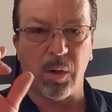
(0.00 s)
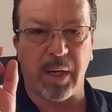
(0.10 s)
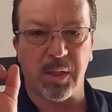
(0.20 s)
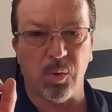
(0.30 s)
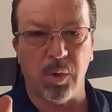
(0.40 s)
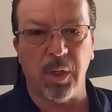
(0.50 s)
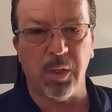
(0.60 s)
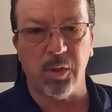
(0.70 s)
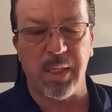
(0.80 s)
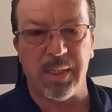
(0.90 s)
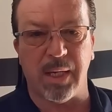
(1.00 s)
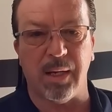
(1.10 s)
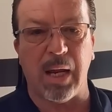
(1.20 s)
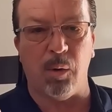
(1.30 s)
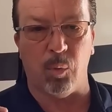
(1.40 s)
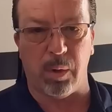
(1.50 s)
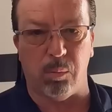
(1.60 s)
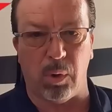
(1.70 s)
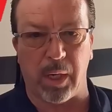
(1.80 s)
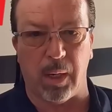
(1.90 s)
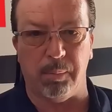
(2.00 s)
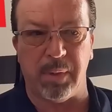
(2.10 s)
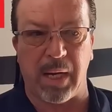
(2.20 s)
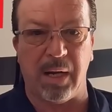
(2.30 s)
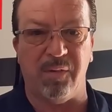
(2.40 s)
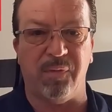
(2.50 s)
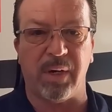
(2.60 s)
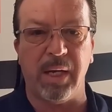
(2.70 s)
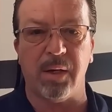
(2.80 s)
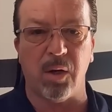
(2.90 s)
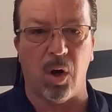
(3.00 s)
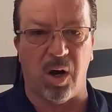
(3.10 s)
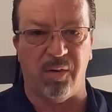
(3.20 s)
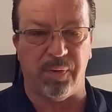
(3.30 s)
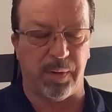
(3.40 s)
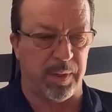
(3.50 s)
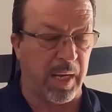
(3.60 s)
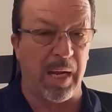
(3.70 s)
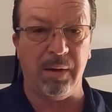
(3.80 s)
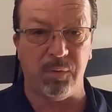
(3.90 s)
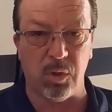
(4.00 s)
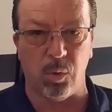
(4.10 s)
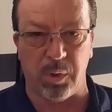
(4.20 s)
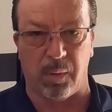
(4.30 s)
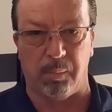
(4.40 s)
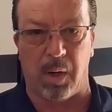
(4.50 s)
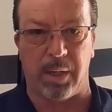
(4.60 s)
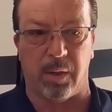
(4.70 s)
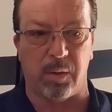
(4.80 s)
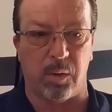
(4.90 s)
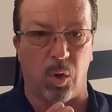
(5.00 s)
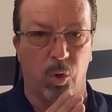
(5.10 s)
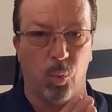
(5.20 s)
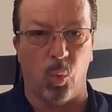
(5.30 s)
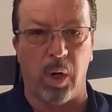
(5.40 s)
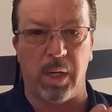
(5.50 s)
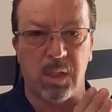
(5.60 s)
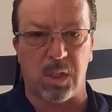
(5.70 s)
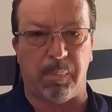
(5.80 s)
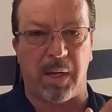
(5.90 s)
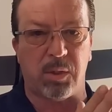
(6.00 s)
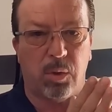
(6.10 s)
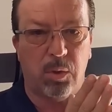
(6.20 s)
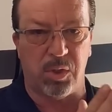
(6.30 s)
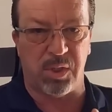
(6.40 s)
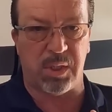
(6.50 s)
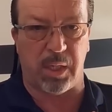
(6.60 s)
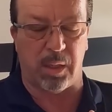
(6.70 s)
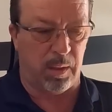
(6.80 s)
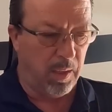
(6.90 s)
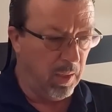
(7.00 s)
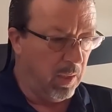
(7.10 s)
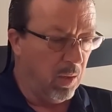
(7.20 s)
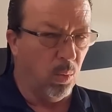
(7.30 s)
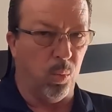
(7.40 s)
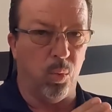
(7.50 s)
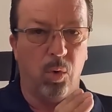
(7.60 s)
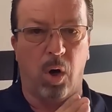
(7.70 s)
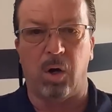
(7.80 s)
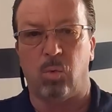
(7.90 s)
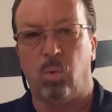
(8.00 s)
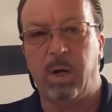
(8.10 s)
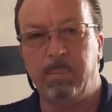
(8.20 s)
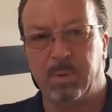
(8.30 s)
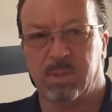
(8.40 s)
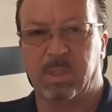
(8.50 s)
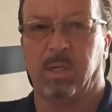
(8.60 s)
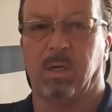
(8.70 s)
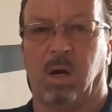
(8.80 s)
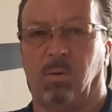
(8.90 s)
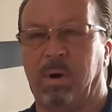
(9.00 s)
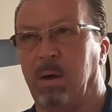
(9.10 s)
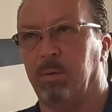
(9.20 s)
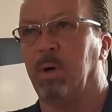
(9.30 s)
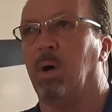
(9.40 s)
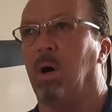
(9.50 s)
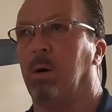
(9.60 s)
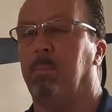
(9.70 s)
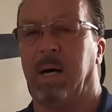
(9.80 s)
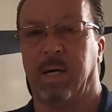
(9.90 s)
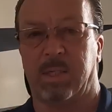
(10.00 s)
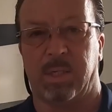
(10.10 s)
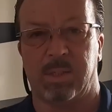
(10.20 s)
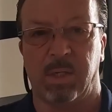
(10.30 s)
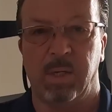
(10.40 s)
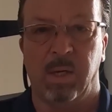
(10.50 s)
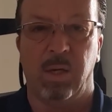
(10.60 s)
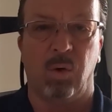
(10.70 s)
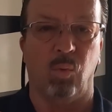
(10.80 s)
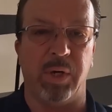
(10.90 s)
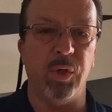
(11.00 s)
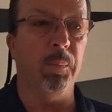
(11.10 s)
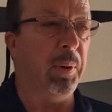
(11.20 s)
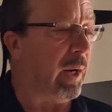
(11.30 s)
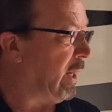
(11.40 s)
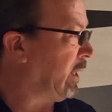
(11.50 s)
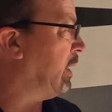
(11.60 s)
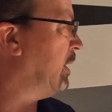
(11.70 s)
Okay, so another detail I want to bring up that I forget often, and I have to do it on mine on one special seal. Our wiper seal around our boxes. When you park,